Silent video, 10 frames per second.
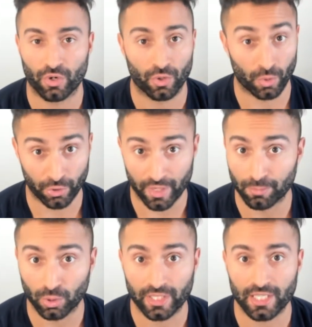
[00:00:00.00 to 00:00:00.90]
your
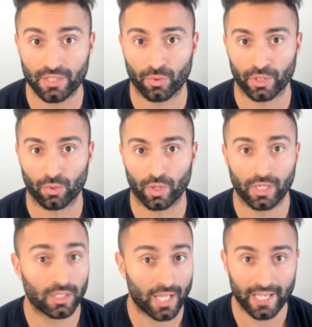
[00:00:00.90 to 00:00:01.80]
employees or your
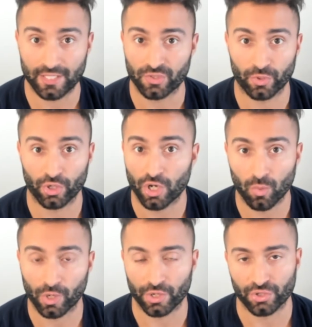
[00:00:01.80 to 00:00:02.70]
clients or your
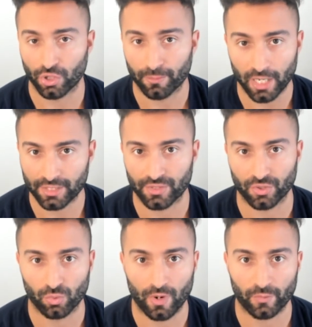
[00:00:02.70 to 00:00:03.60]
coworkers or your bosses or
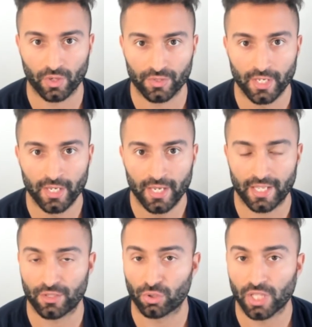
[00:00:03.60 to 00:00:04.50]
whoever else
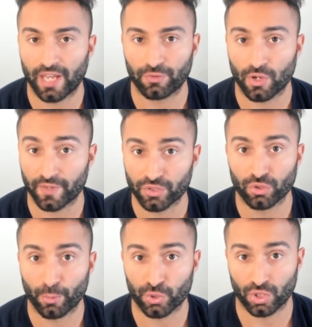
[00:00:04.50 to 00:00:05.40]
in your life you have
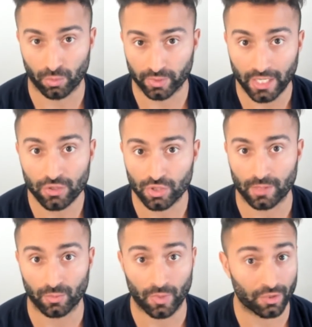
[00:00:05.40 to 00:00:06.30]
interpersonal
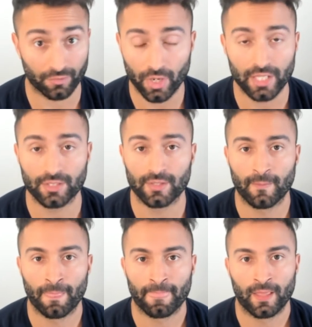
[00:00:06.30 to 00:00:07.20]
relationships with, your friends.
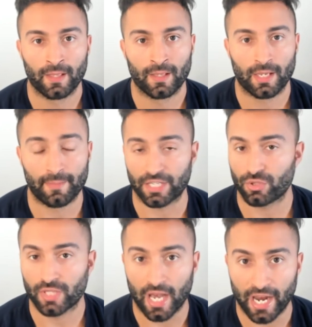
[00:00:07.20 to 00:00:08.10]
It makes you
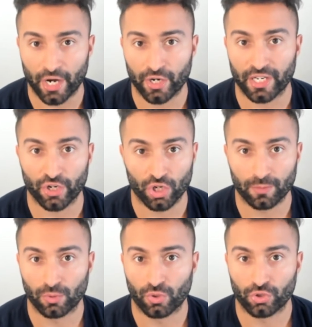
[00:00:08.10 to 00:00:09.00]
tired,
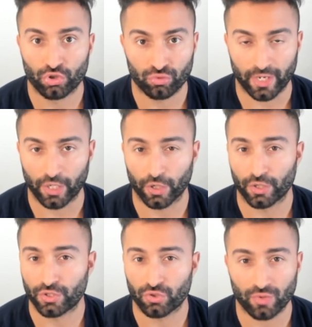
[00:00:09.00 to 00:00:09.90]
irritable,
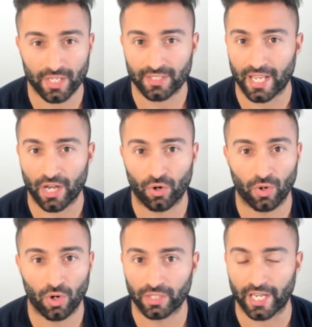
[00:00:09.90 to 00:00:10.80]
triggered, stressed out,
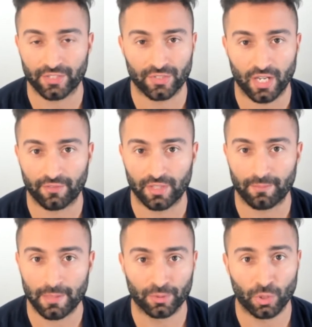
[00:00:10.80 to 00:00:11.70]
all that stuff that
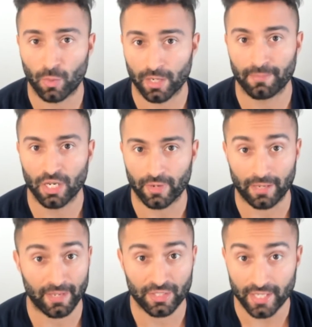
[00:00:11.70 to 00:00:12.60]
people don't want to be around.
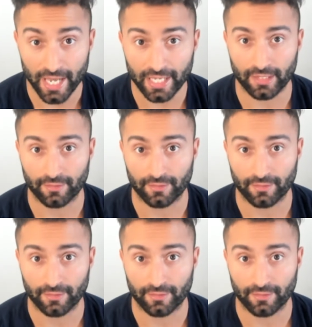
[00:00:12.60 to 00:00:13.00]
It makes you negative,